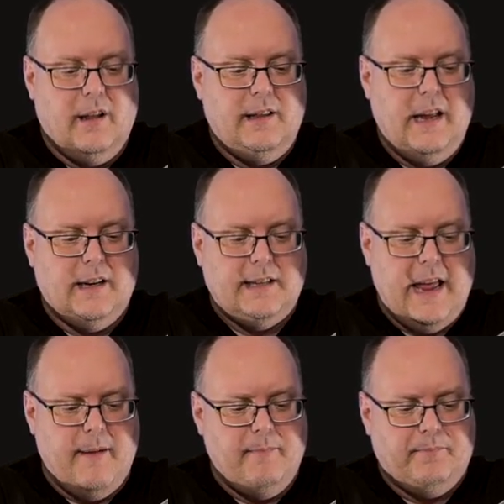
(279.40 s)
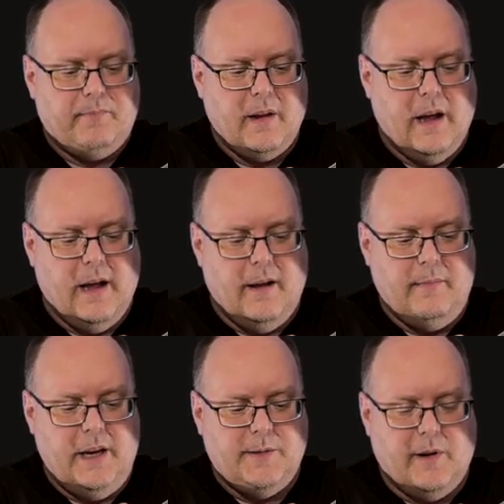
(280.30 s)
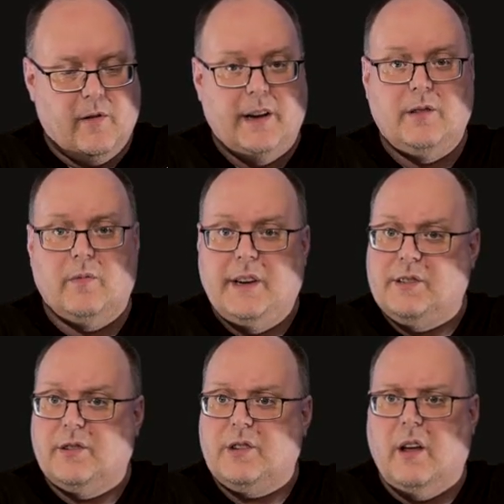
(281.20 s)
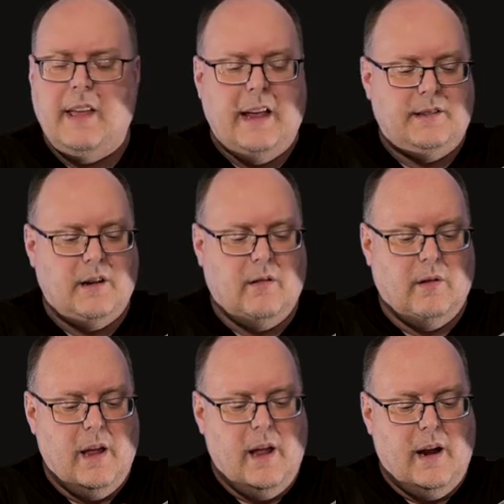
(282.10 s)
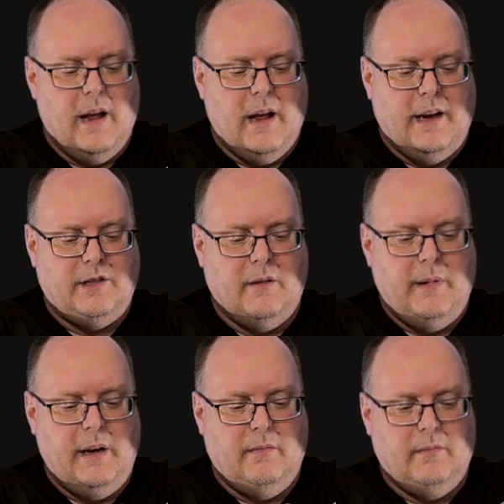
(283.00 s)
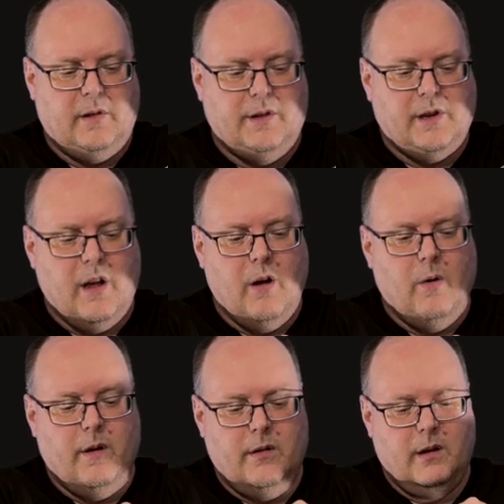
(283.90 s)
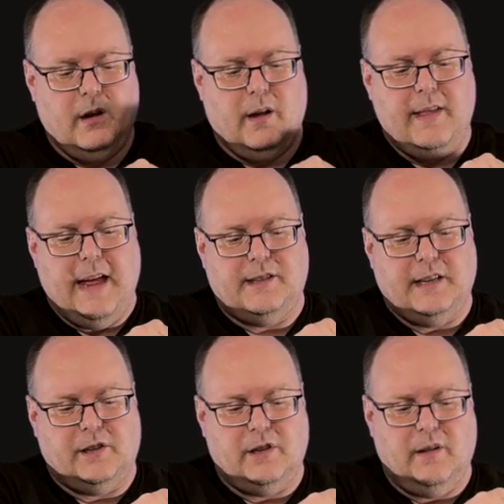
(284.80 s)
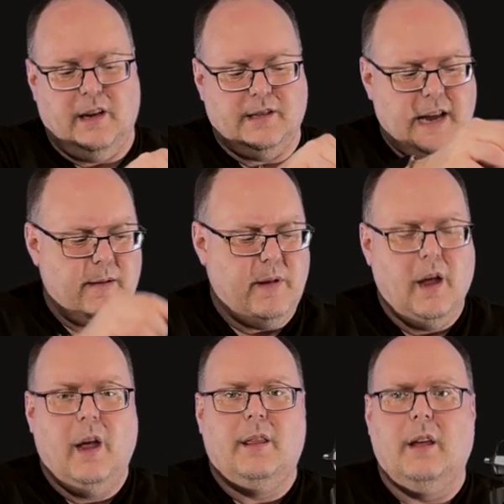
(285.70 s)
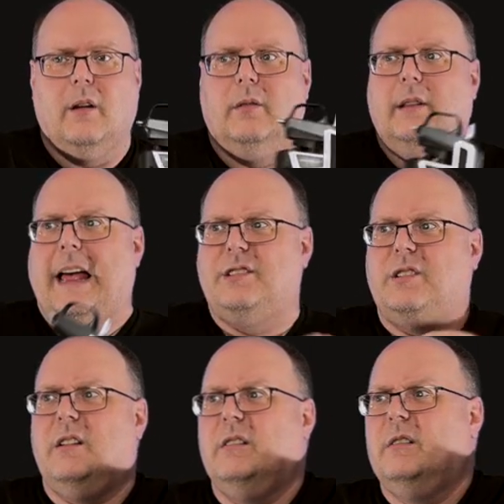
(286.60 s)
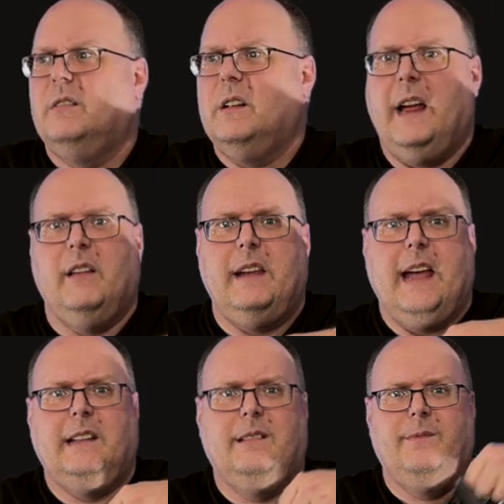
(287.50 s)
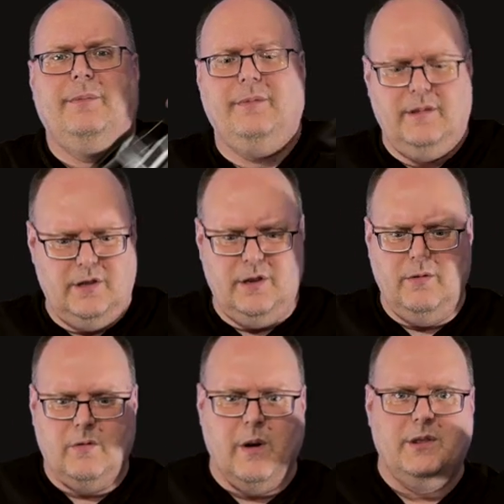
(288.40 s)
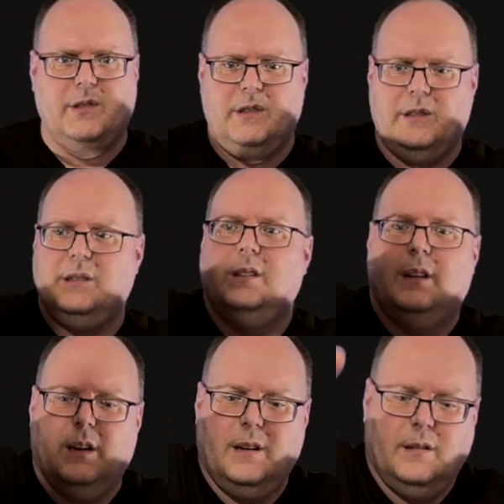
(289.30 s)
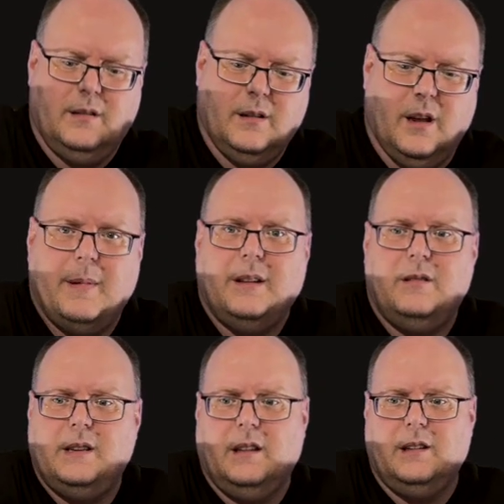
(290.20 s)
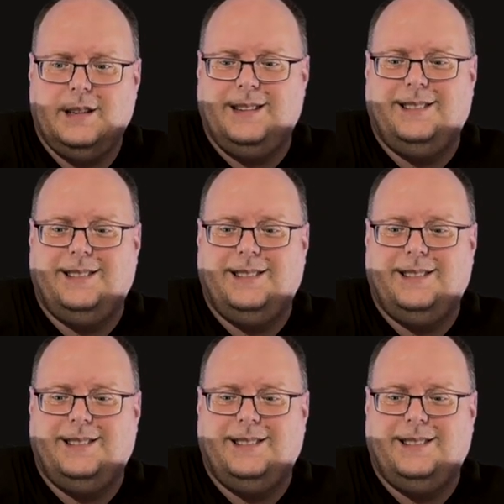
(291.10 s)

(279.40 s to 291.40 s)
the exam, um, it's been great to research all that. So I should be good to go on that section of the exam. Though last year I only had two questions about New Zealand